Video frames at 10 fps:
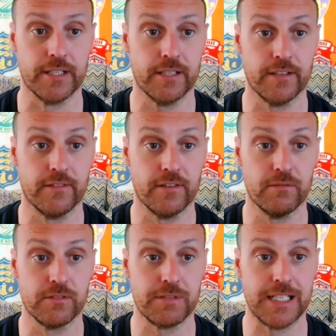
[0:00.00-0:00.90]
United
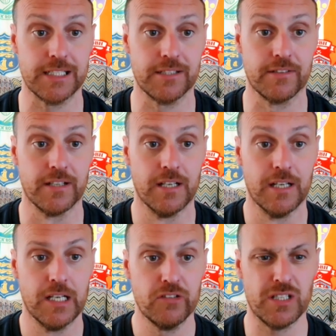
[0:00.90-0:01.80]
too, as well. And
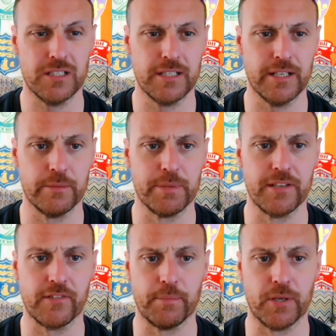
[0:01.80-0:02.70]
Drogheda United be
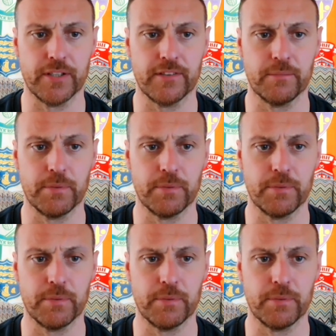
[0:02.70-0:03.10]
disappointed,